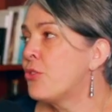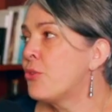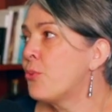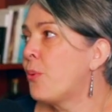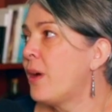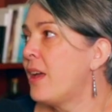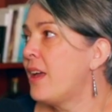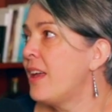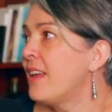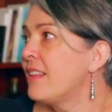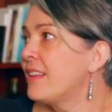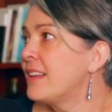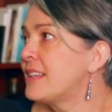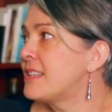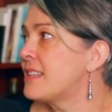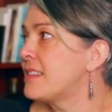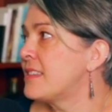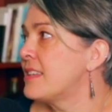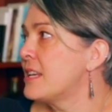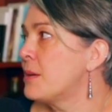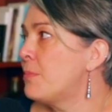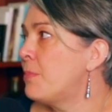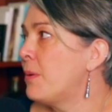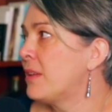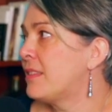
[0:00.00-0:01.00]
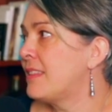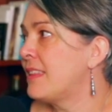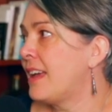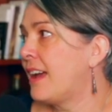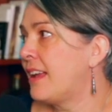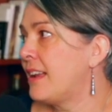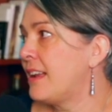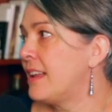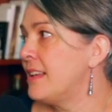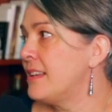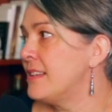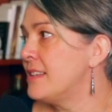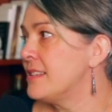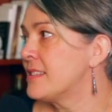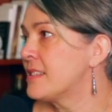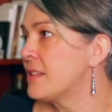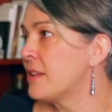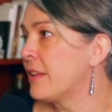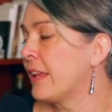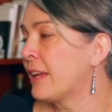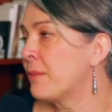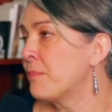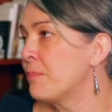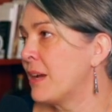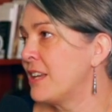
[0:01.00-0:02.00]
The way I like to think about that is
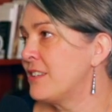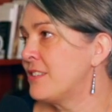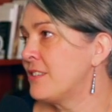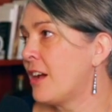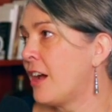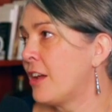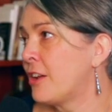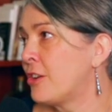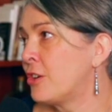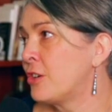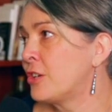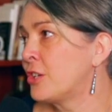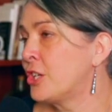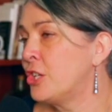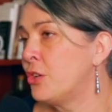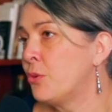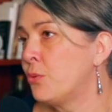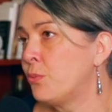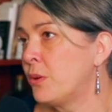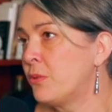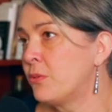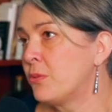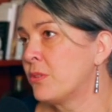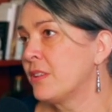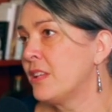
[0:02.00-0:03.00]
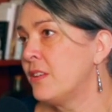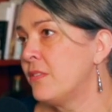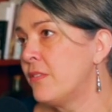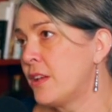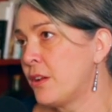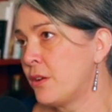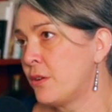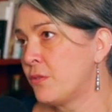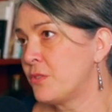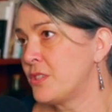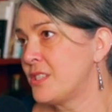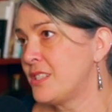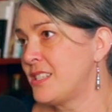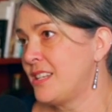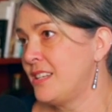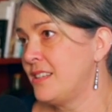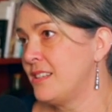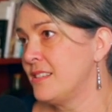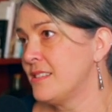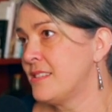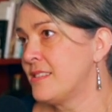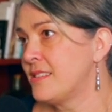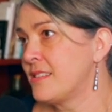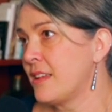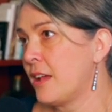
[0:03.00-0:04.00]
like my daughter, you know, we were living
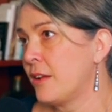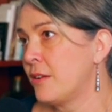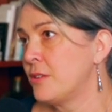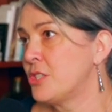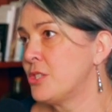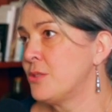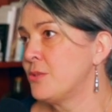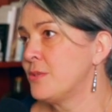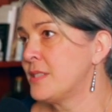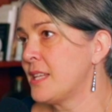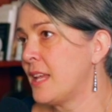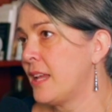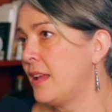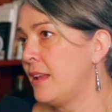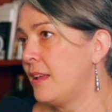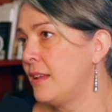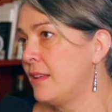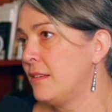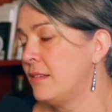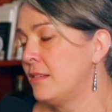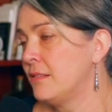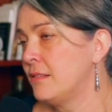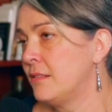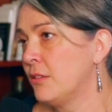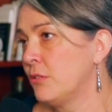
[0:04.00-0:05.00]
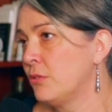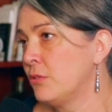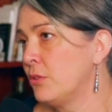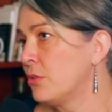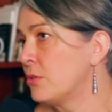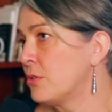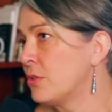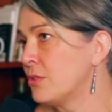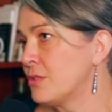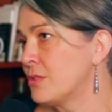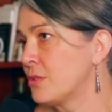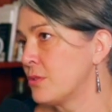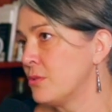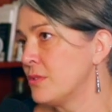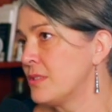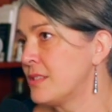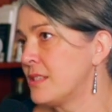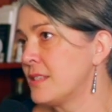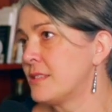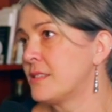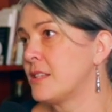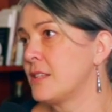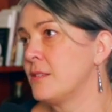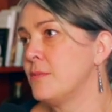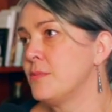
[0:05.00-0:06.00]
overseas. Uh, she was in local school
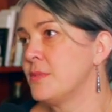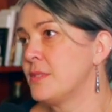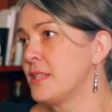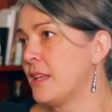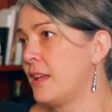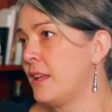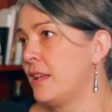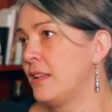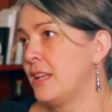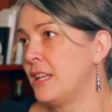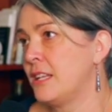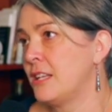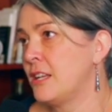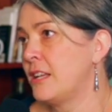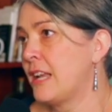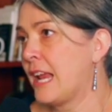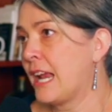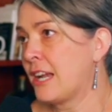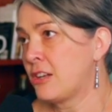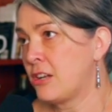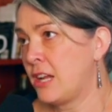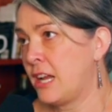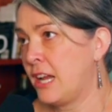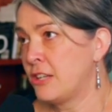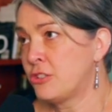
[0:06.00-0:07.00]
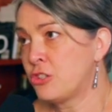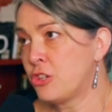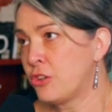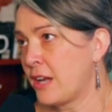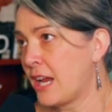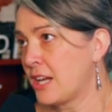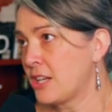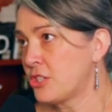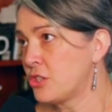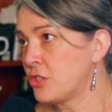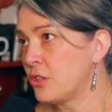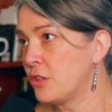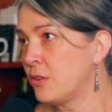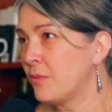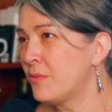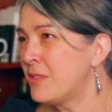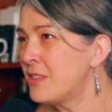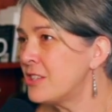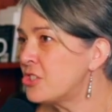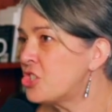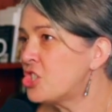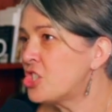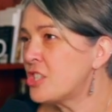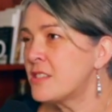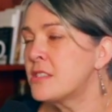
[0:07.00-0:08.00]
systems and in international.
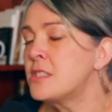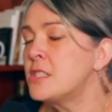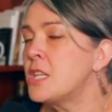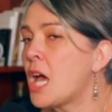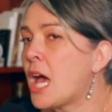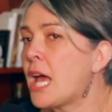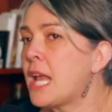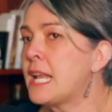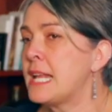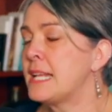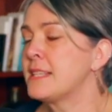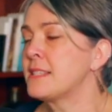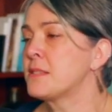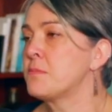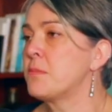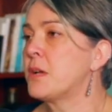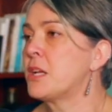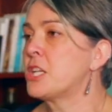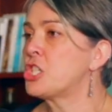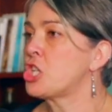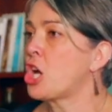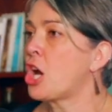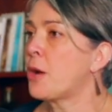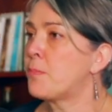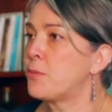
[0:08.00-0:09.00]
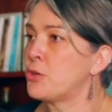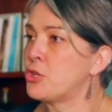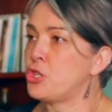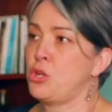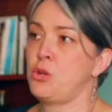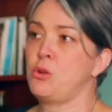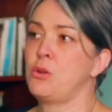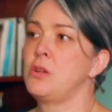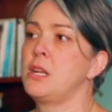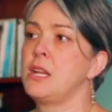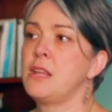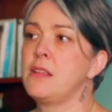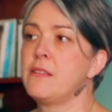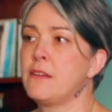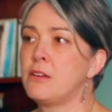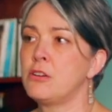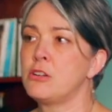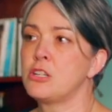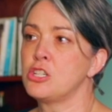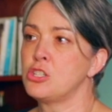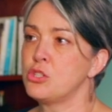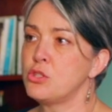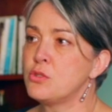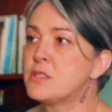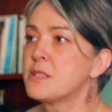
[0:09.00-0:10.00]
There's just not as much opportunity there
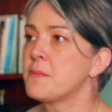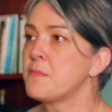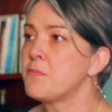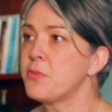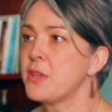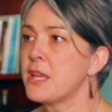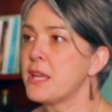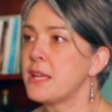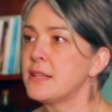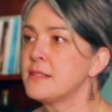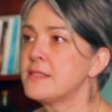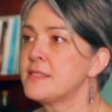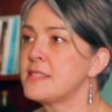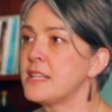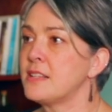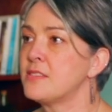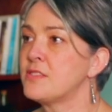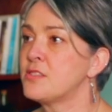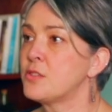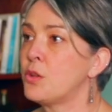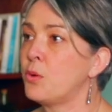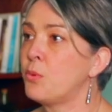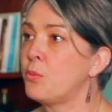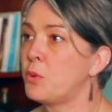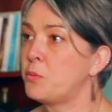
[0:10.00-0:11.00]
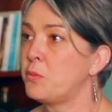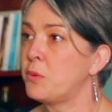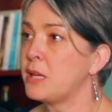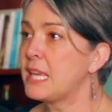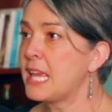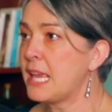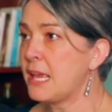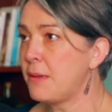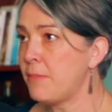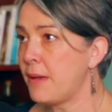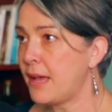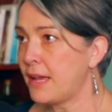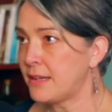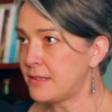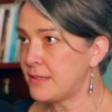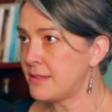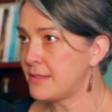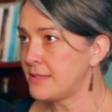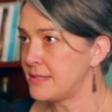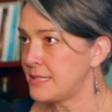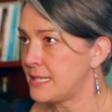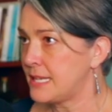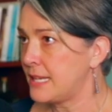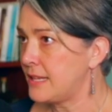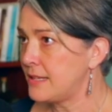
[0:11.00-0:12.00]
to do some things. And so when we came back to the
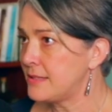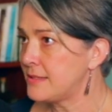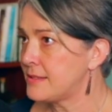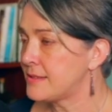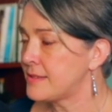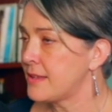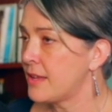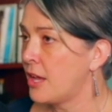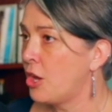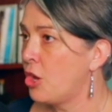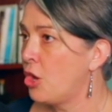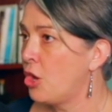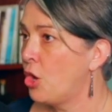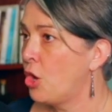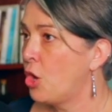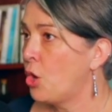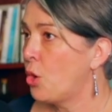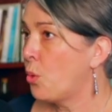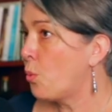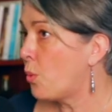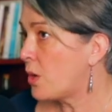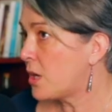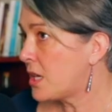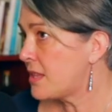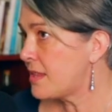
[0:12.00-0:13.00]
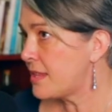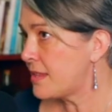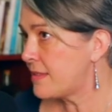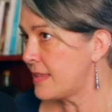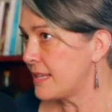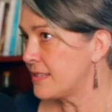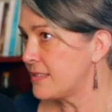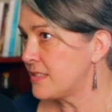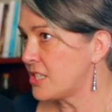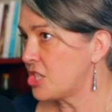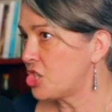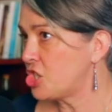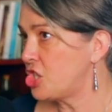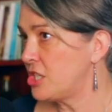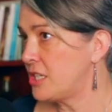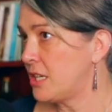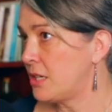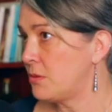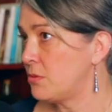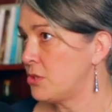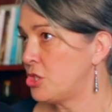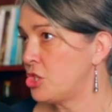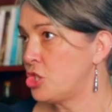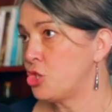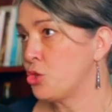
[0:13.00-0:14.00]
States, one of the things that she
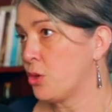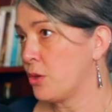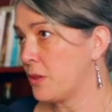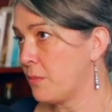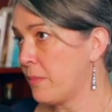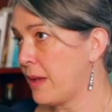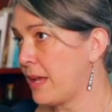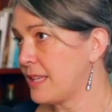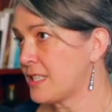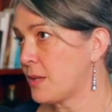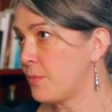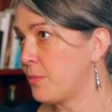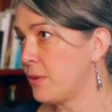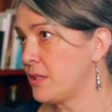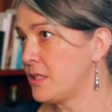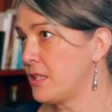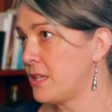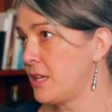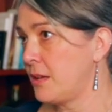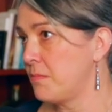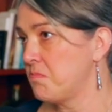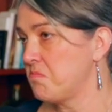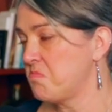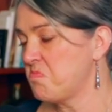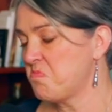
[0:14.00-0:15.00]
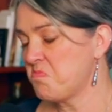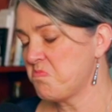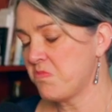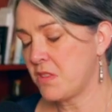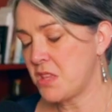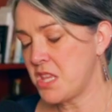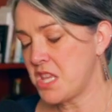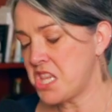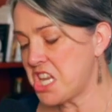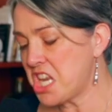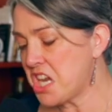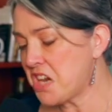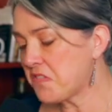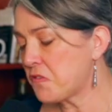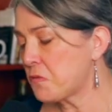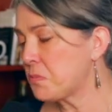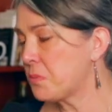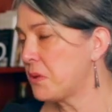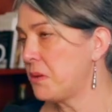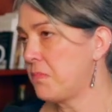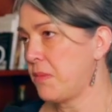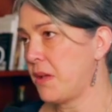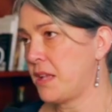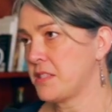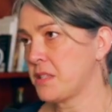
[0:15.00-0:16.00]
did was she joined the basketball team never
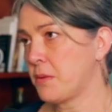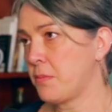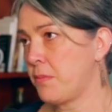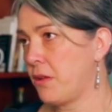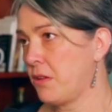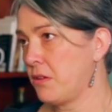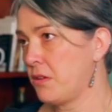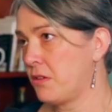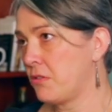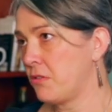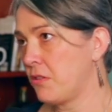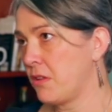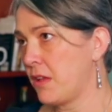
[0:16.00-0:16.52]
played basketball in her